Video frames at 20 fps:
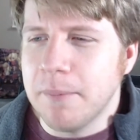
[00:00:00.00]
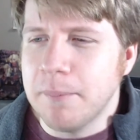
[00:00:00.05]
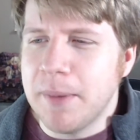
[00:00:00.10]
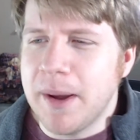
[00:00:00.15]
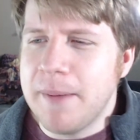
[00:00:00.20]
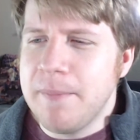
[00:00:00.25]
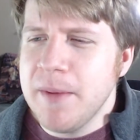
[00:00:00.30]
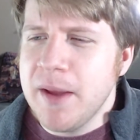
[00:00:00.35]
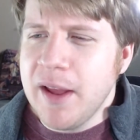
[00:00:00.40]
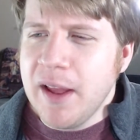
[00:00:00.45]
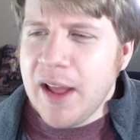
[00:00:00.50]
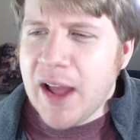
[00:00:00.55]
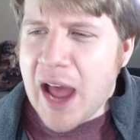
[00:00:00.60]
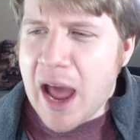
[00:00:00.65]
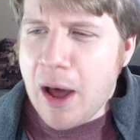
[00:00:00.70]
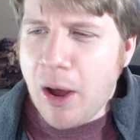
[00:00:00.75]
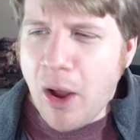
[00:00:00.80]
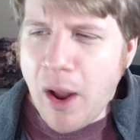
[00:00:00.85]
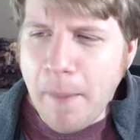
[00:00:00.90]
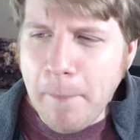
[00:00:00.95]
But
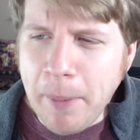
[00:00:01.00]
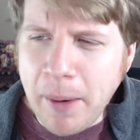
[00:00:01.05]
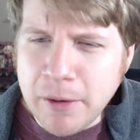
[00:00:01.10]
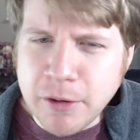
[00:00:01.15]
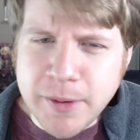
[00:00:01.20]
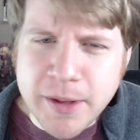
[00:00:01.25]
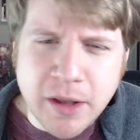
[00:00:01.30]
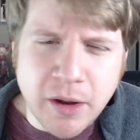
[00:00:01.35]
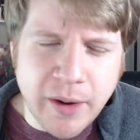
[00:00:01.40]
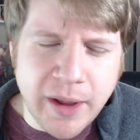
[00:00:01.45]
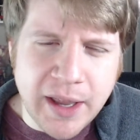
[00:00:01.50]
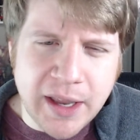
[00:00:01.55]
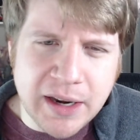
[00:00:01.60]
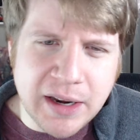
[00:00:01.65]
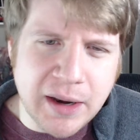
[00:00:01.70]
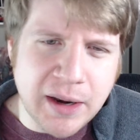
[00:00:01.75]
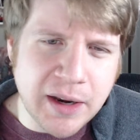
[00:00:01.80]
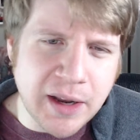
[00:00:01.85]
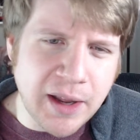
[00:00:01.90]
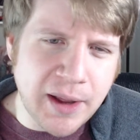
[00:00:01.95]
I'll probably go ahead
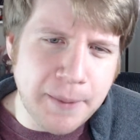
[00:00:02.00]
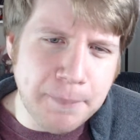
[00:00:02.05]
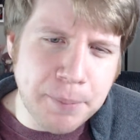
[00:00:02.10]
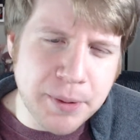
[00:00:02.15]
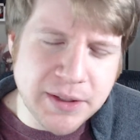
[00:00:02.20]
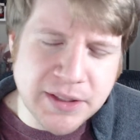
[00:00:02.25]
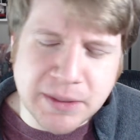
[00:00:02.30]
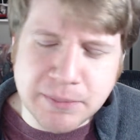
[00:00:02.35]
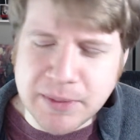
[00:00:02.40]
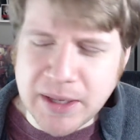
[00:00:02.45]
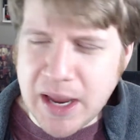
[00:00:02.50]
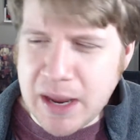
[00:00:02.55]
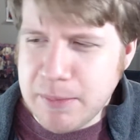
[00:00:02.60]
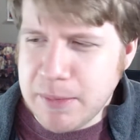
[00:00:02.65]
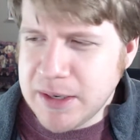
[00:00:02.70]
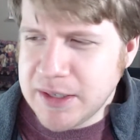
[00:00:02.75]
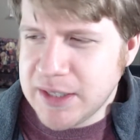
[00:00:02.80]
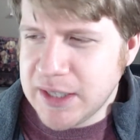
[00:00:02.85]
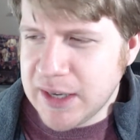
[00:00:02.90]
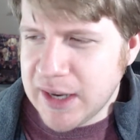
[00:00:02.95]
and put some time
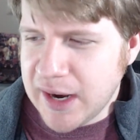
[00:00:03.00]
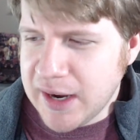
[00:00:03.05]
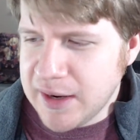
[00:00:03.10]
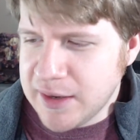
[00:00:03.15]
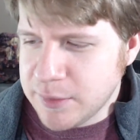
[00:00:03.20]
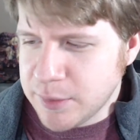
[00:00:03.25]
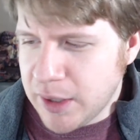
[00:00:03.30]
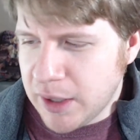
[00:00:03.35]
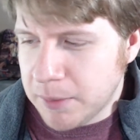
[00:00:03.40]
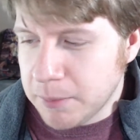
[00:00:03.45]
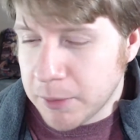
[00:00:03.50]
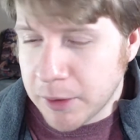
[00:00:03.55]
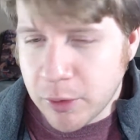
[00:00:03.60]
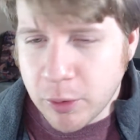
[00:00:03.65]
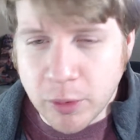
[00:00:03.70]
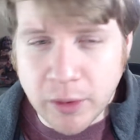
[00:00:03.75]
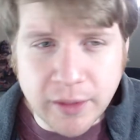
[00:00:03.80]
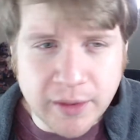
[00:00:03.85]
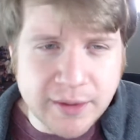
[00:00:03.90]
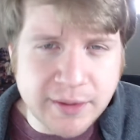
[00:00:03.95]
in tonight as well. I'm
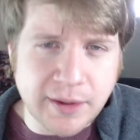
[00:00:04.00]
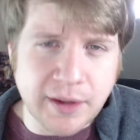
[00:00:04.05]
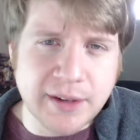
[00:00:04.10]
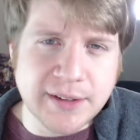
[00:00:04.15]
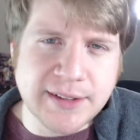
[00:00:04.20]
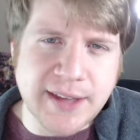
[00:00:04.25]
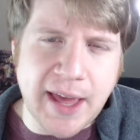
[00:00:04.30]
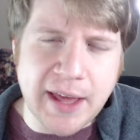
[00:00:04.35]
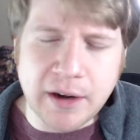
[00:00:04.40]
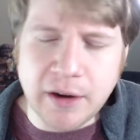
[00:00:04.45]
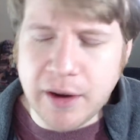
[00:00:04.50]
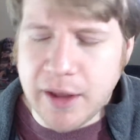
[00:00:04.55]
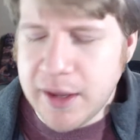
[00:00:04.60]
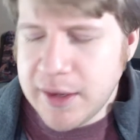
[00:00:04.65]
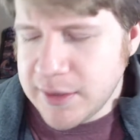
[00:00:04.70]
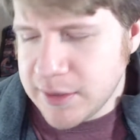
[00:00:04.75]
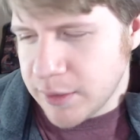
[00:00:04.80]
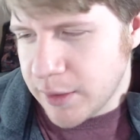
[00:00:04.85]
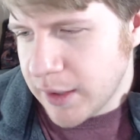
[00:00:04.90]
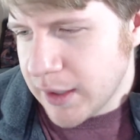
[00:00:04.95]
recording this on a Saturday,
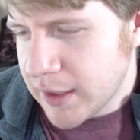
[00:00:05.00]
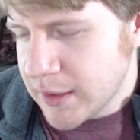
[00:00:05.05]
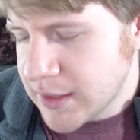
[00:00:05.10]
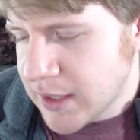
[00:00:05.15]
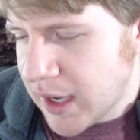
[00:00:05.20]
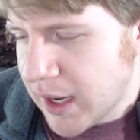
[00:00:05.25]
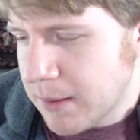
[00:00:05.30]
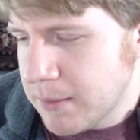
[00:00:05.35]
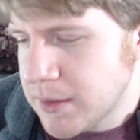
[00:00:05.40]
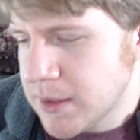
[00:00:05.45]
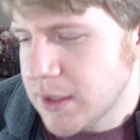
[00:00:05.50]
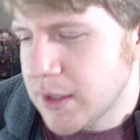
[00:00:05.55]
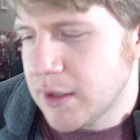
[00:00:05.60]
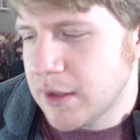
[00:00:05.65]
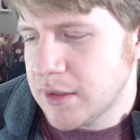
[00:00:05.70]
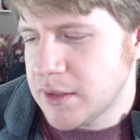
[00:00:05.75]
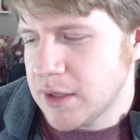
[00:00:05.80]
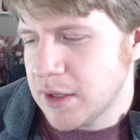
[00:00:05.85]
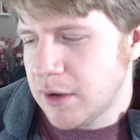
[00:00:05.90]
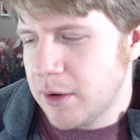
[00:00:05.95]
so I got time to
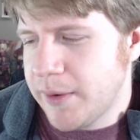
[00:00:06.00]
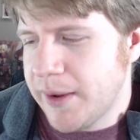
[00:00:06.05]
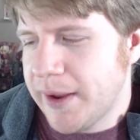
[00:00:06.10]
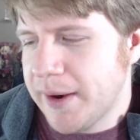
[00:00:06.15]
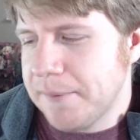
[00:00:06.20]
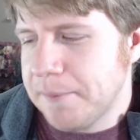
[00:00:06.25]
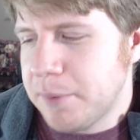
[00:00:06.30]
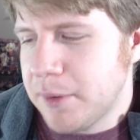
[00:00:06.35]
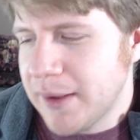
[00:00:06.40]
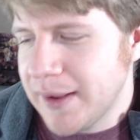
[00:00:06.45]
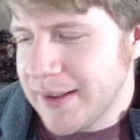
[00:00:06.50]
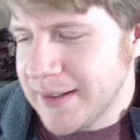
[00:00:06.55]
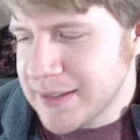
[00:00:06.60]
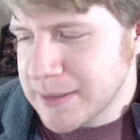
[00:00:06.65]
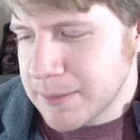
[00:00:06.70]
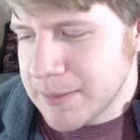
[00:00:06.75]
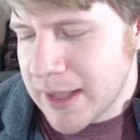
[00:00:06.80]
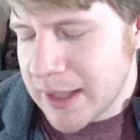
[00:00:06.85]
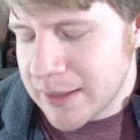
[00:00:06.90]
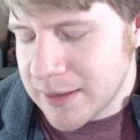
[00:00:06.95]
go ahead and play some
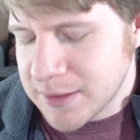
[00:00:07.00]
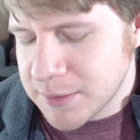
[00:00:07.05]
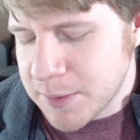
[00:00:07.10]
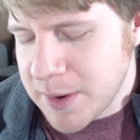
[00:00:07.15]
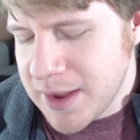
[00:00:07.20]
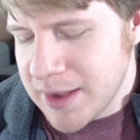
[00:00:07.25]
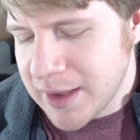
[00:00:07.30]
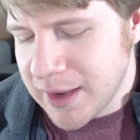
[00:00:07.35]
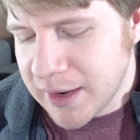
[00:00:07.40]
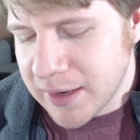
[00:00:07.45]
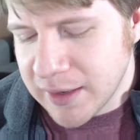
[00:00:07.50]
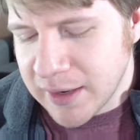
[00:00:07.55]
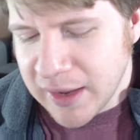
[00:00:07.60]
of that this weekend.